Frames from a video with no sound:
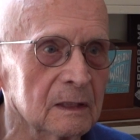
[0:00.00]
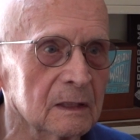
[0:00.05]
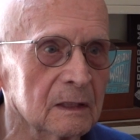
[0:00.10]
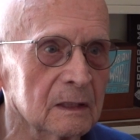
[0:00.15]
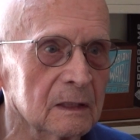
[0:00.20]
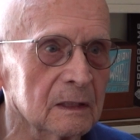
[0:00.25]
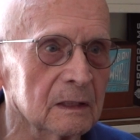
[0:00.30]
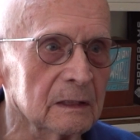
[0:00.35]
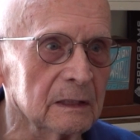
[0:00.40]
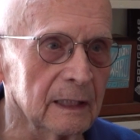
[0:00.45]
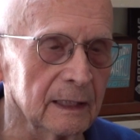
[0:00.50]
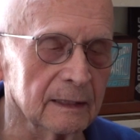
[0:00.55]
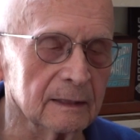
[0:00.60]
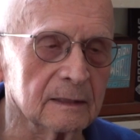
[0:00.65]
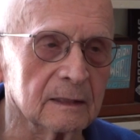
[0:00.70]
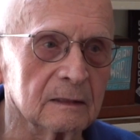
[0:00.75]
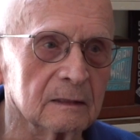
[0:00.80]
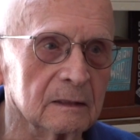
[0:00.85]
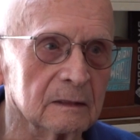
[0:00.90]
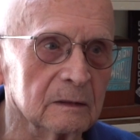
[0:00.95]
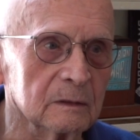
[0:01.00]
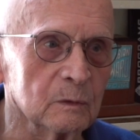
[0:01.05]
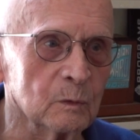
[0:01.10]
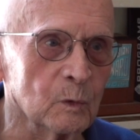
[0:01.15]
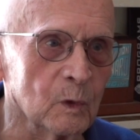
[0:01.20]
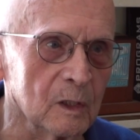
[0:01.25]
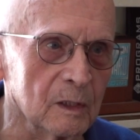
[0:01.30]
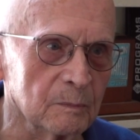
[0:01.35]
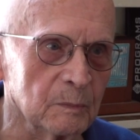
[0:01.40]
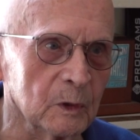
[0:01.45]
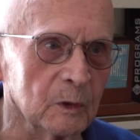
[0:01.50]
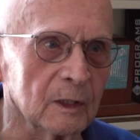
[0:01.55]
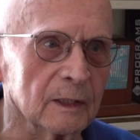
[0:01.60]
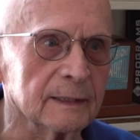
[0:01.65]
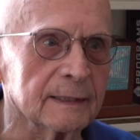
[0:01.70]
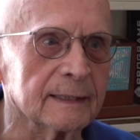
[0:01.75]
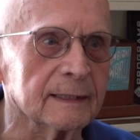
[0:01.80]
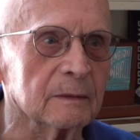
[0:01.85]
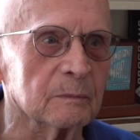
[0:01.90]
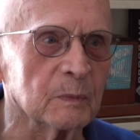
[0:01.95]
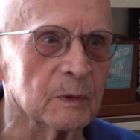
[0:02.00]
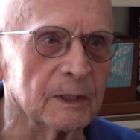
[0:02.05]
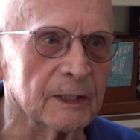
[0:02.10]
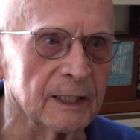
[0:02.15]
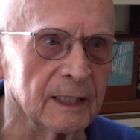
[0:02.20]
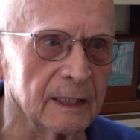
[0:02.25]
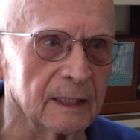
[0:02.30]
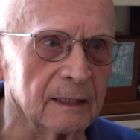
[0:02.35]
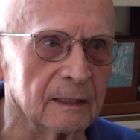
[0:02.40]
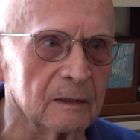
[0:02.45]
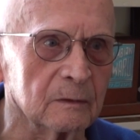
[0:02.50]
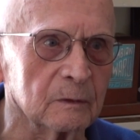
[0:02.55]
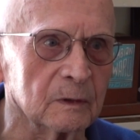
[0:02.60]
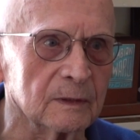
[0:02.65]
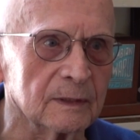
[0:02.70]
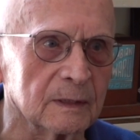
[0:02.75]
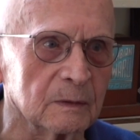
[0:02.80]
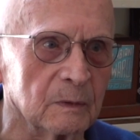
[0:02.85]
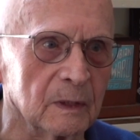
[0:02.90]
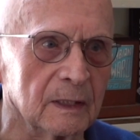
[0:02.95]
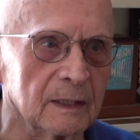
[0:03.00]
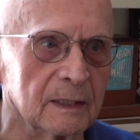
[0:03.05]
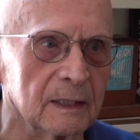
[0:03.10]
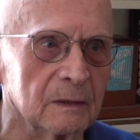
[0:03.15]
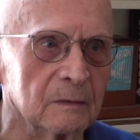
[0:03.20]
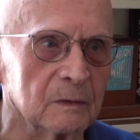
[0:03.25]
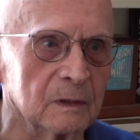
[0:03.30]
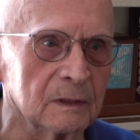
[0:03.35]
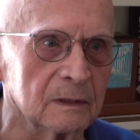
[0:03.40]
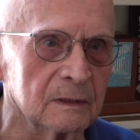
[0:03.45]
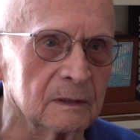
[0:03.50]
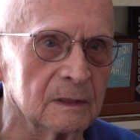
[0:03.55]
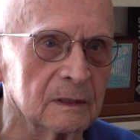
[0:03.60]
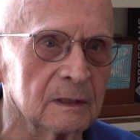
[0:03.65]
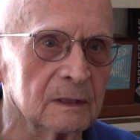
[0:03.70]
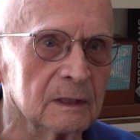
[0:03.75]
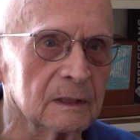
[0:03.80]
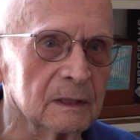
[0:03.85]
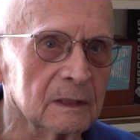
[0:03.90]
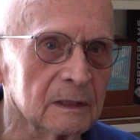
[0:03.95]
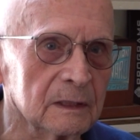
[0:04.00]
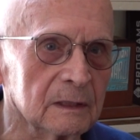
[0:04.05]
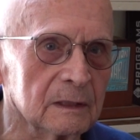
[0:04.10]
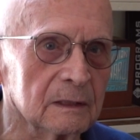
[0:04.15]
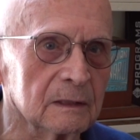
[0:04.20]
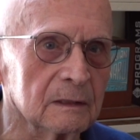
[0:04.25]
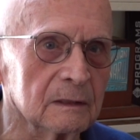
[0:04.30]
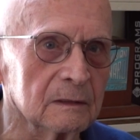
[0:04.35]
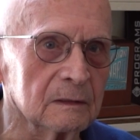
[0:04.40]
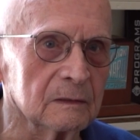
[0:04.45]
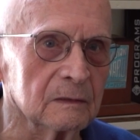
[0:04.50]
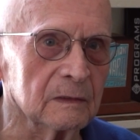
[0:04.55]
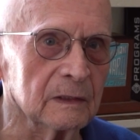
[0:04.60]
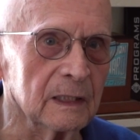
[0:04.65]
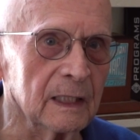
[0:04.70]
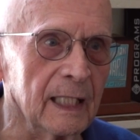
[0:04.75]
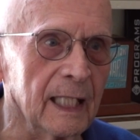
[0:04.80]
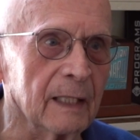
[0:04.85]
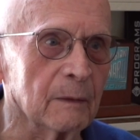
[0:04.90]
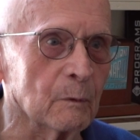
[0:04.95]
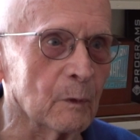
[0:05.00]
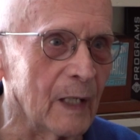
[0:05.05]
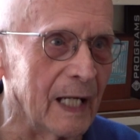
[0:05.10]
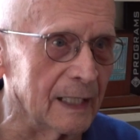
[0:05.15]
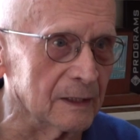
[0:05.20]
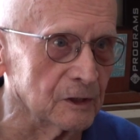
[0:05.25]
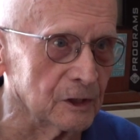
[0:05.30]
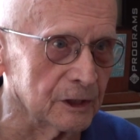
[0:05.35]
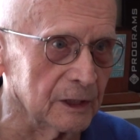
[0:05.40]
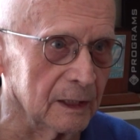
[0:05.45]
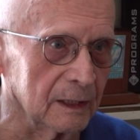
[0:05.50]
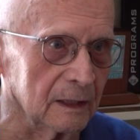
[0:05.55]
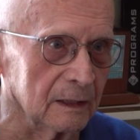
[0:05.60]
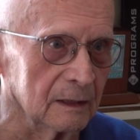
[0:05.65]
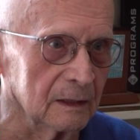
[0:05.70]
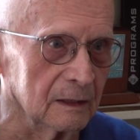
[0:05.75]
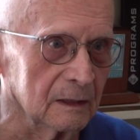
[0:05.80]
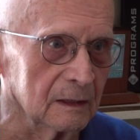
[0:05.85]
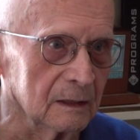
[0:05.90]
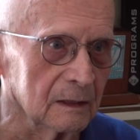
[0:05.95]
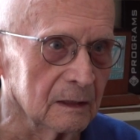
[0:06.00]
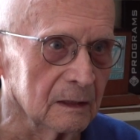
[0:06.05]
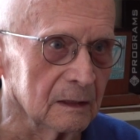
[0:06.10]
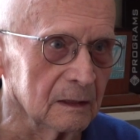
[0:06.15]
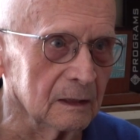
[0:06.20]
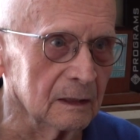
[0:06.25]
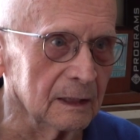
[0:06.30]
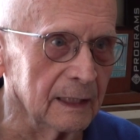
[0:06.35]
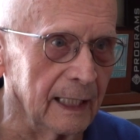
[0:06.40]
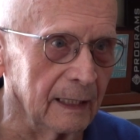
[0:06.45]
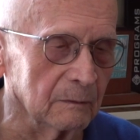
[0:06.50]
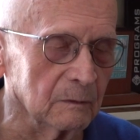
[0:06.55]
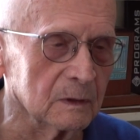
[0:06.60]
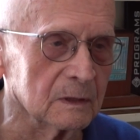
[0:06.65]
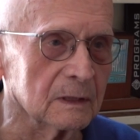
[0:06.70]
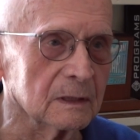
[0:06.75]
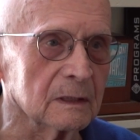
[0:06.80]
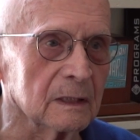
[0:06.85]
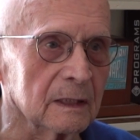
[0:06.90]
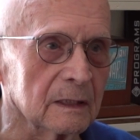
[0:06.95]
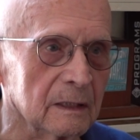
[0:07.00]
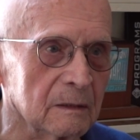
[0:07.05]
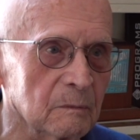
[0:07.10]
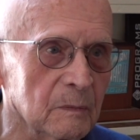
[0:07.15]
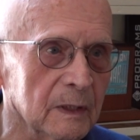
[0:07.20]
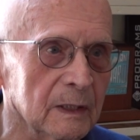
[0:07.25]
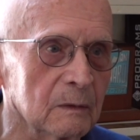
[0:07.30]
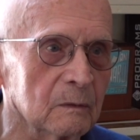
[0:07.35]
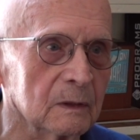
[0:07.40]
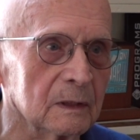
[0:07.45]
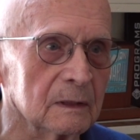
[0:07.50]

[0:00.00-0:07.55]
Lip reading: Yes, war bonds in particular is what they were. And rationing. That was another big one.